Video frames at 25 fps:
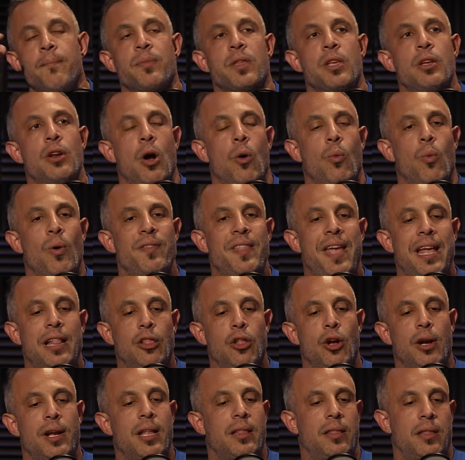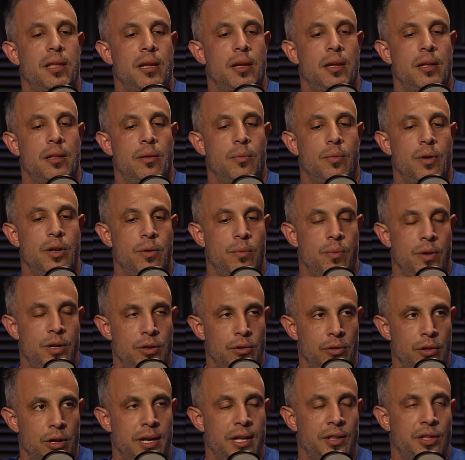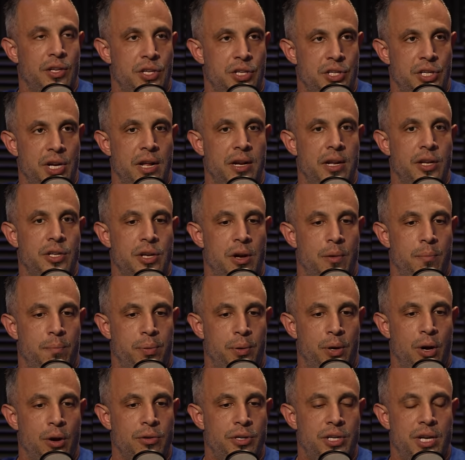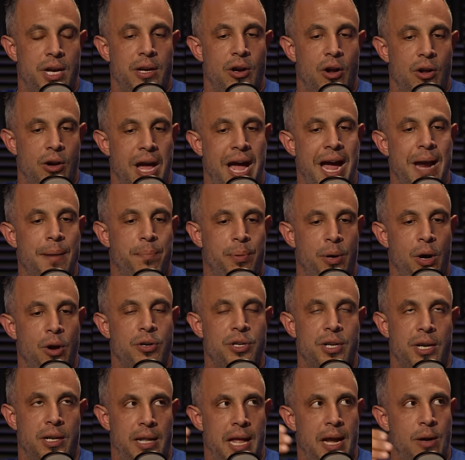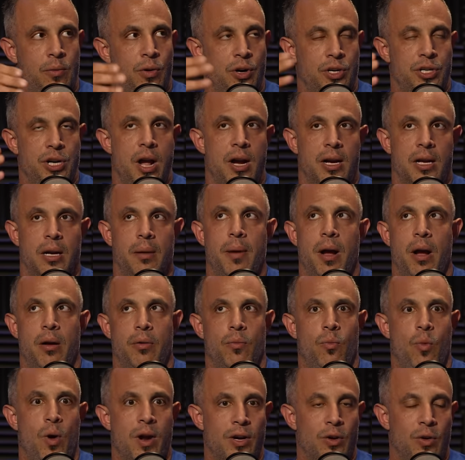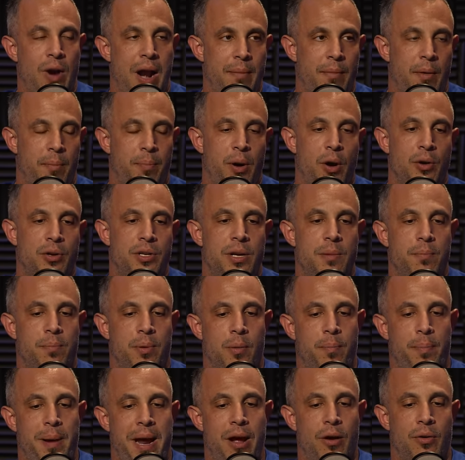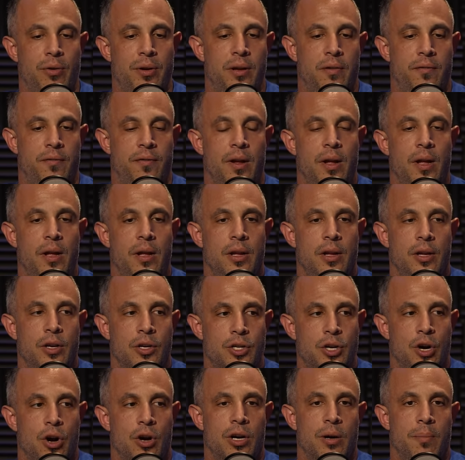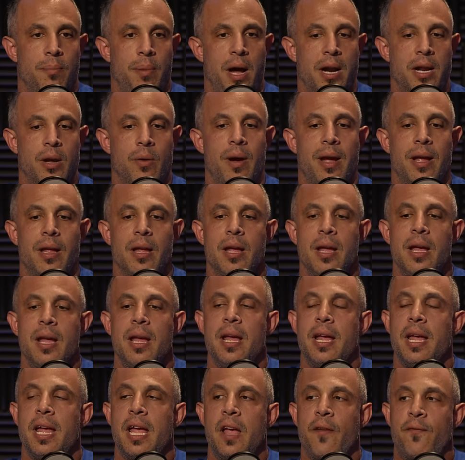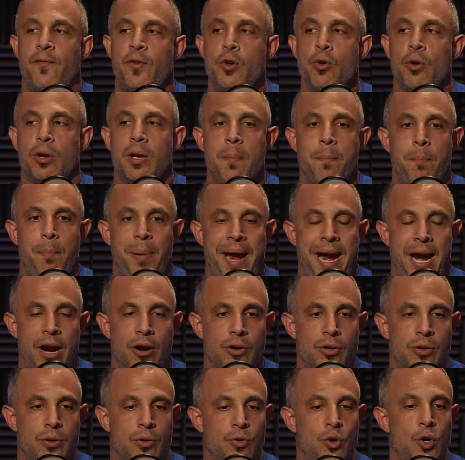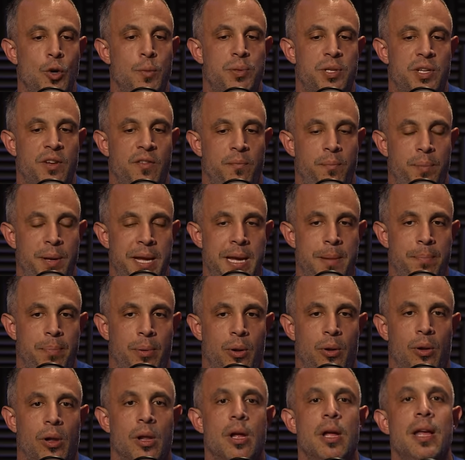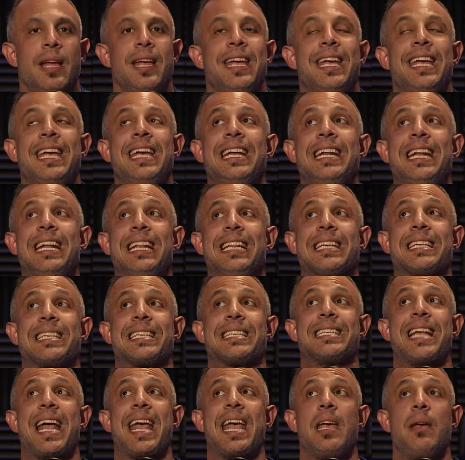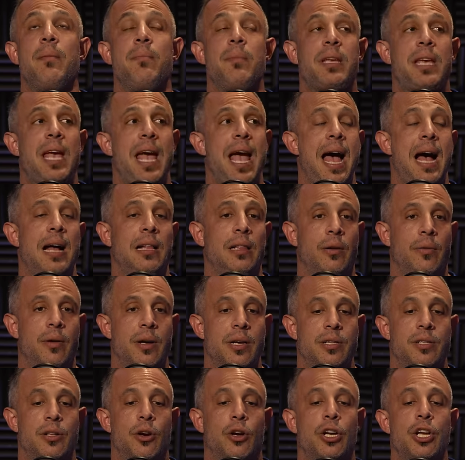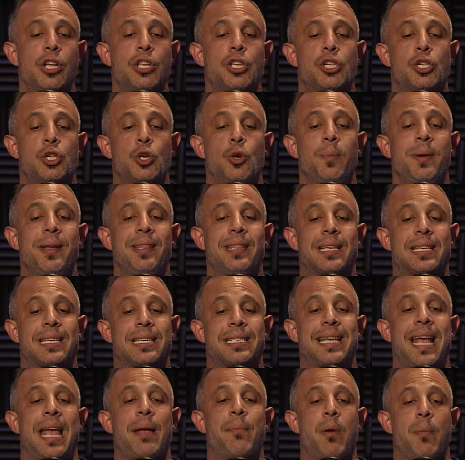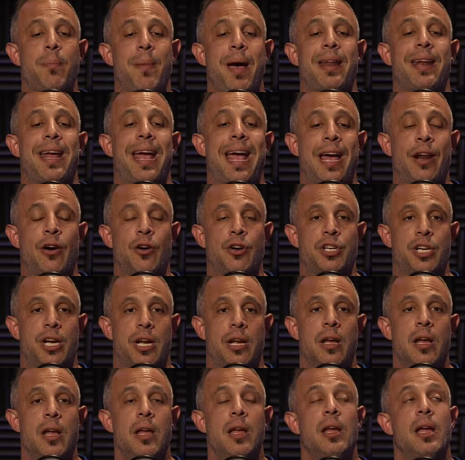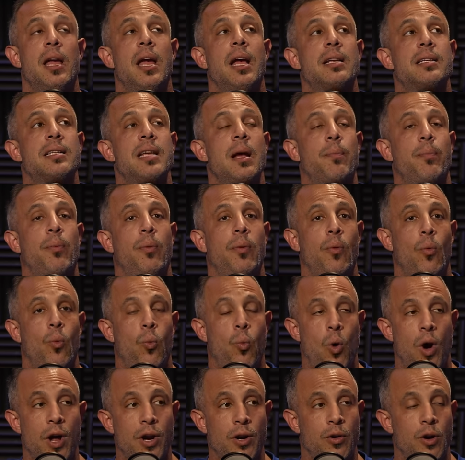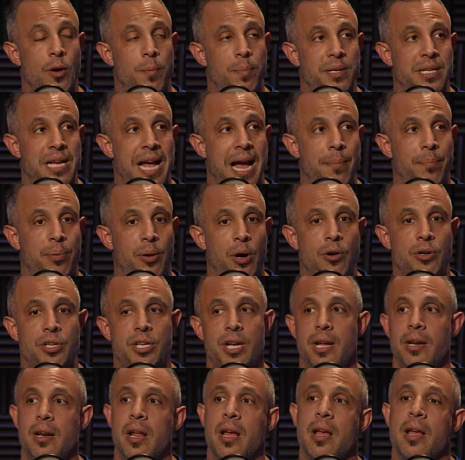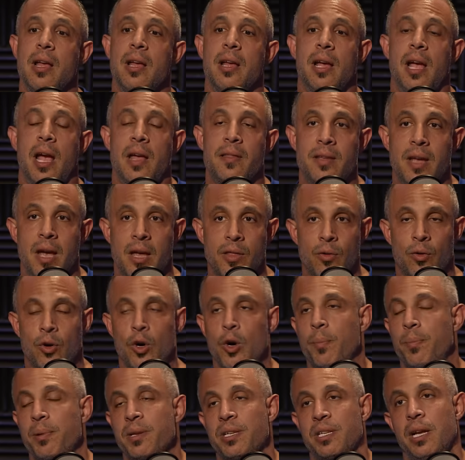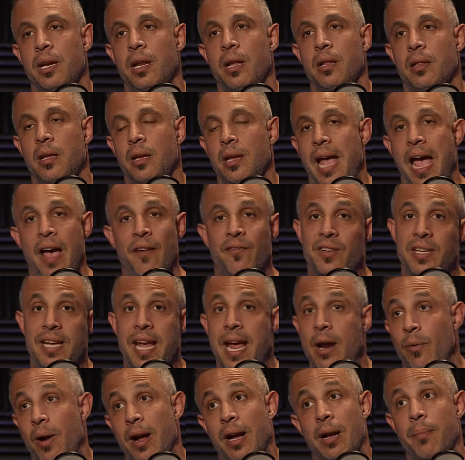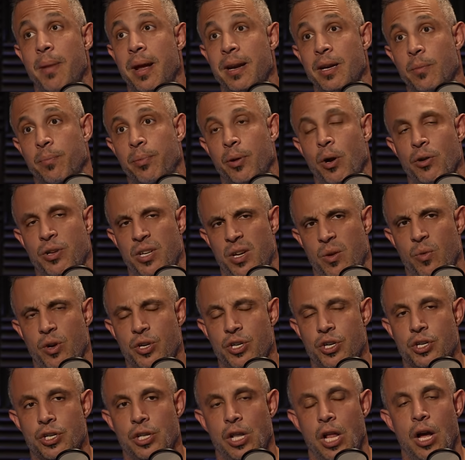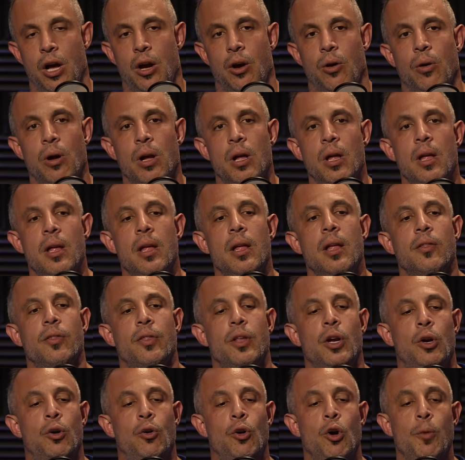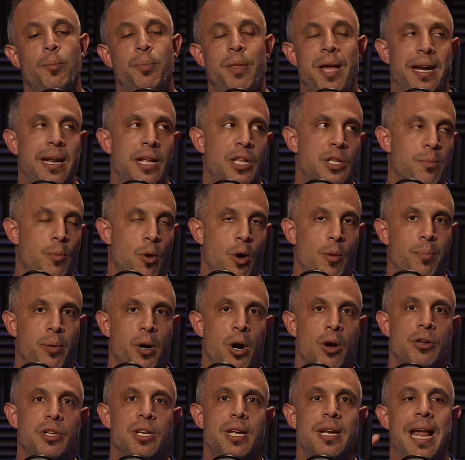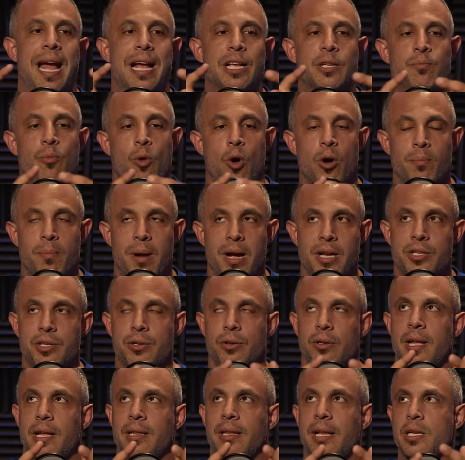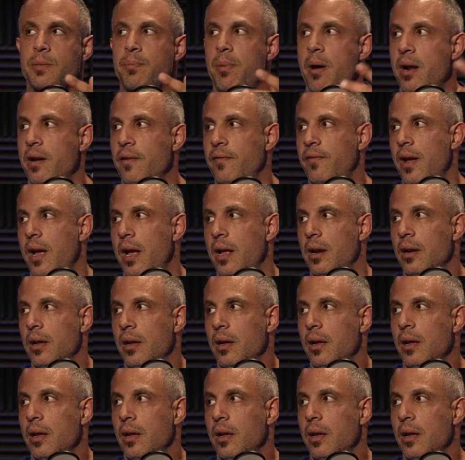you know, when they look at the, when, when you look at the studies on protein, on high protein, like we're talking about, one gram of protein per pound of target body weight. If you compare groups of people eating the same calories, they're consuming the same amount of energy except one group is high protein and the other group is eating the FDA recommended protein, which is low. The group that eats more protein has more muscle and less body fat.